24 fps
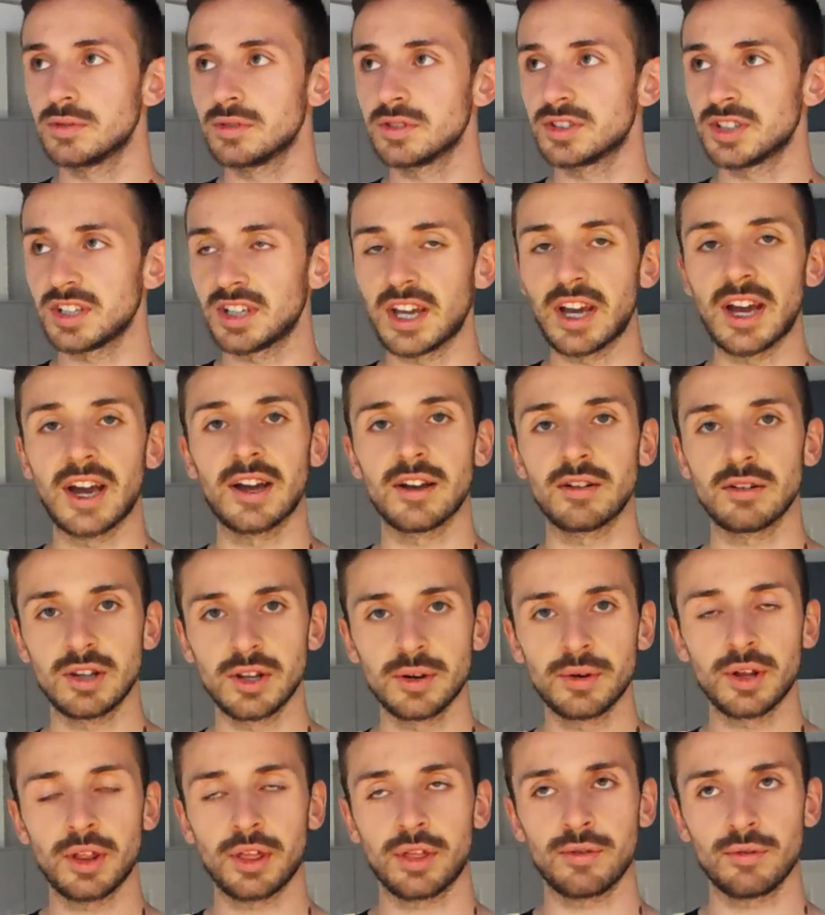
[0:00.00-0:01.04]
So yeah,
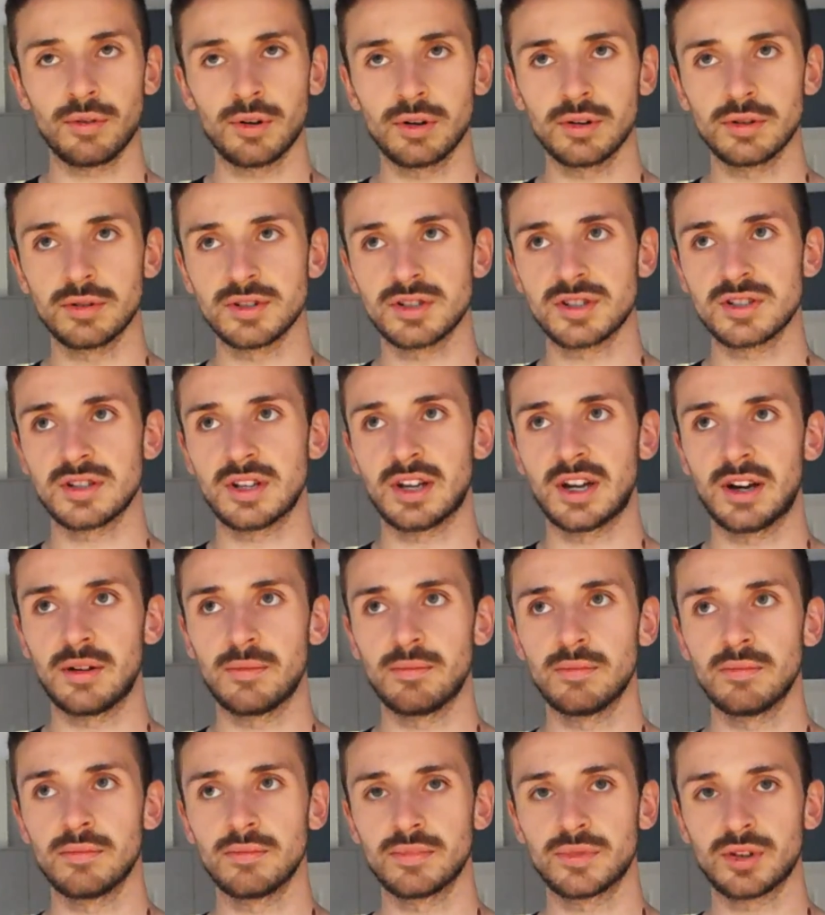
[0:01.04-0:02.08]
Louis Theroux's
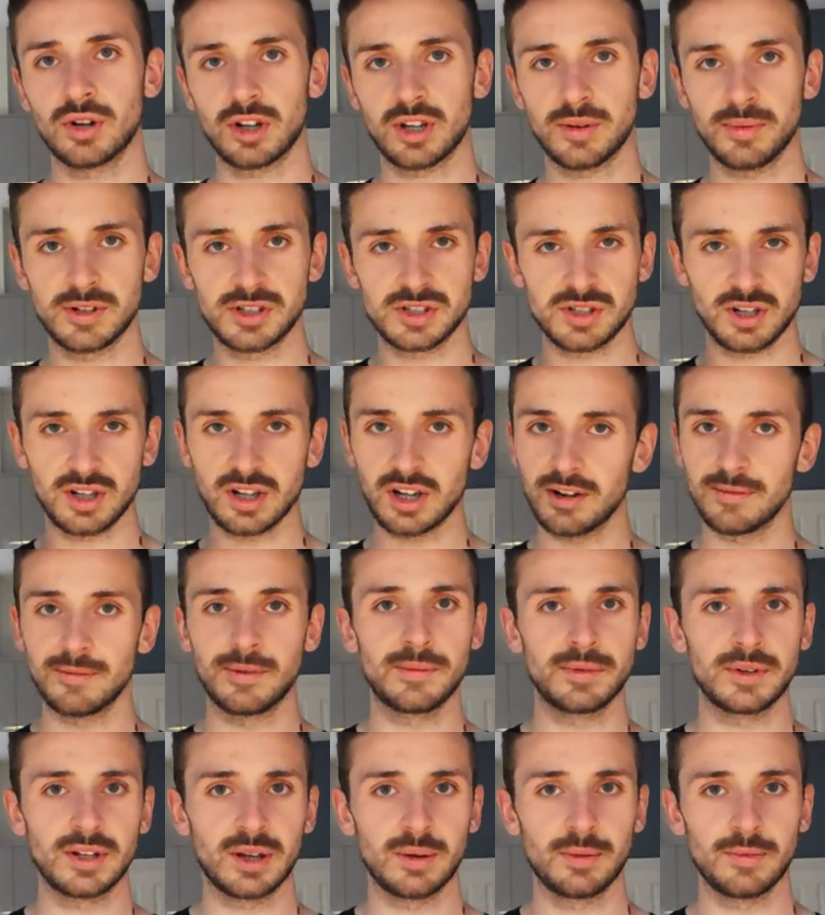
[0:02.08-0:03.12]
documentary, I can't
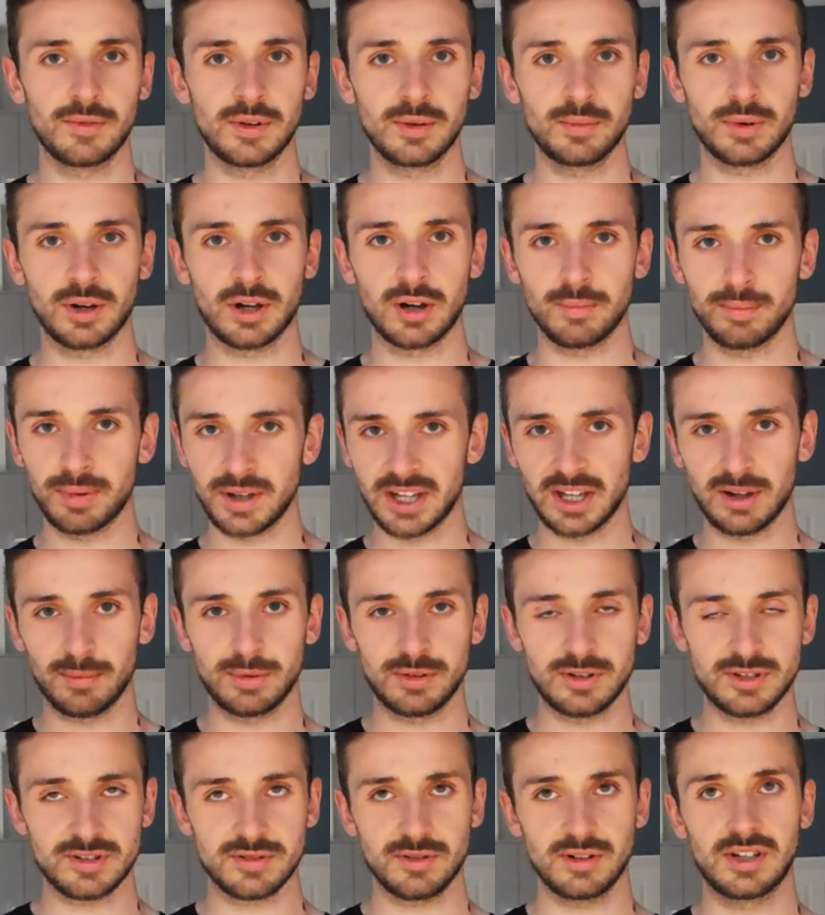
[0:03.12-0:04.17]
remember the name of it, but I'll ping it up on
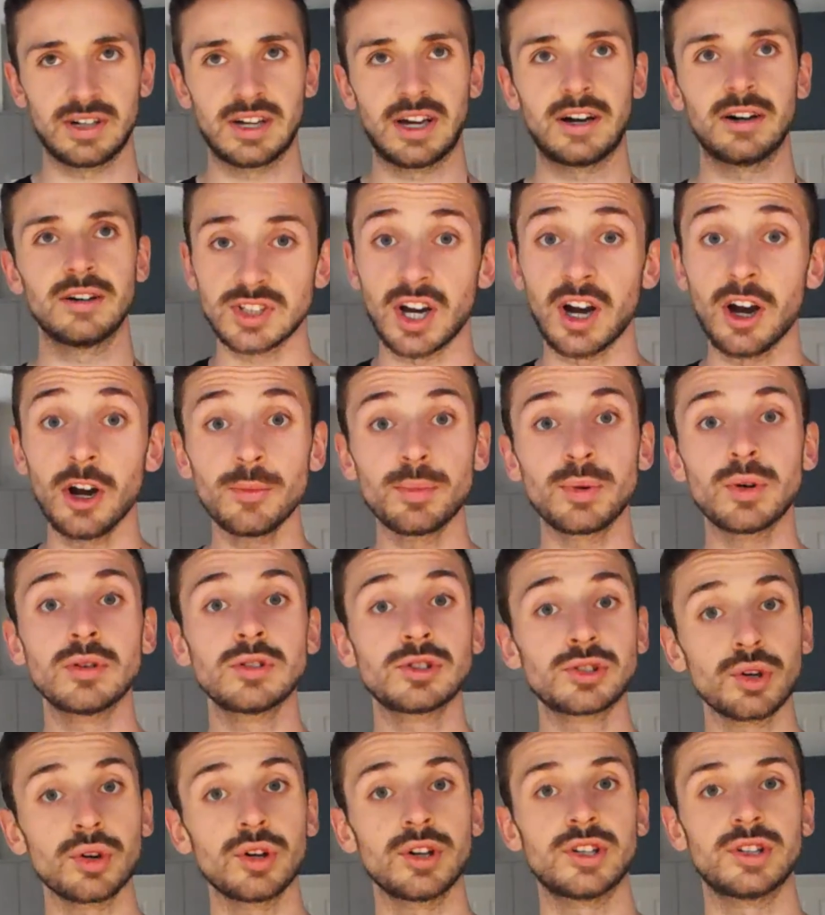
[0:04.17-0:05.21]
the screen now. Yeah, I hope you
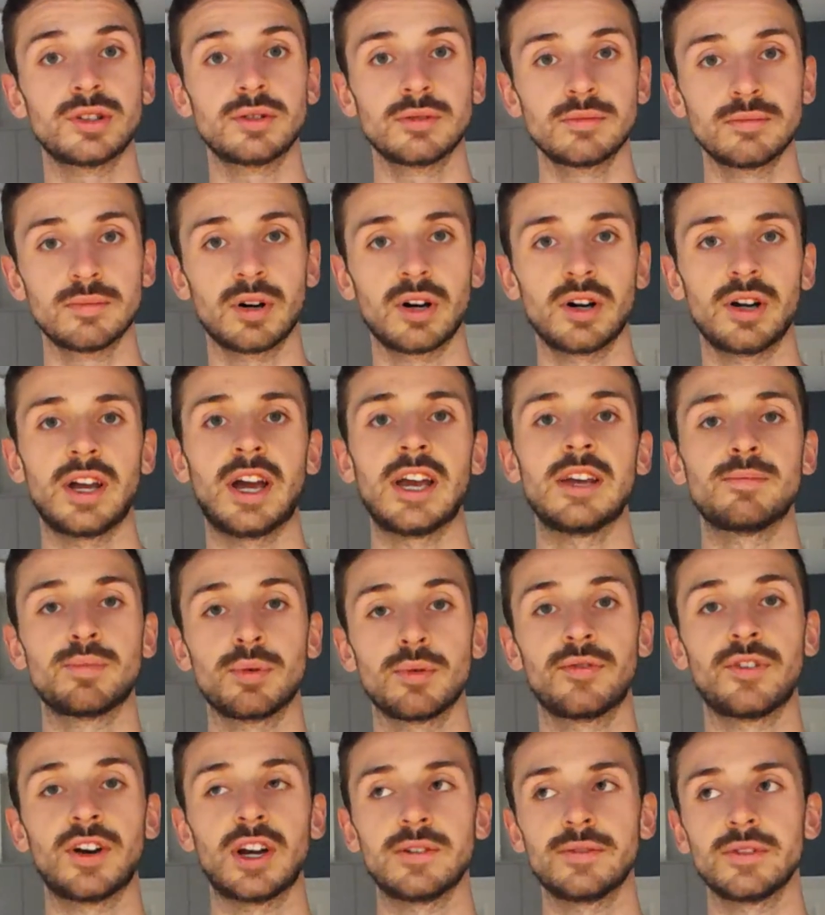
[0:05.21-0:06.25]
enjoyed my April
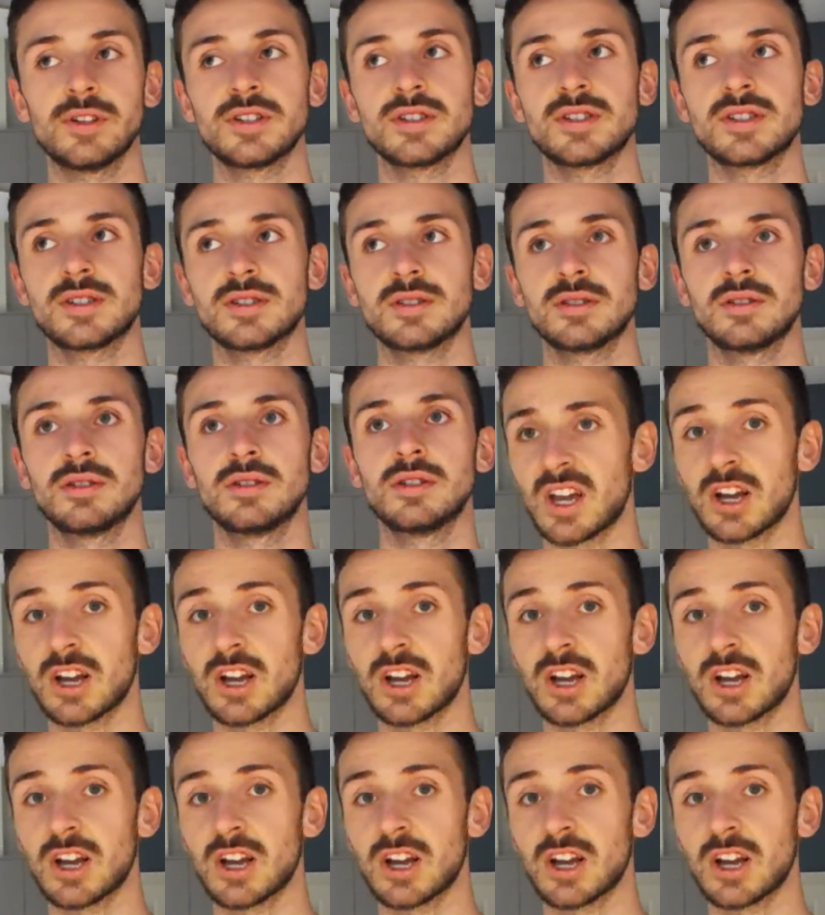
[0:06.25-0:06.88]
favourites.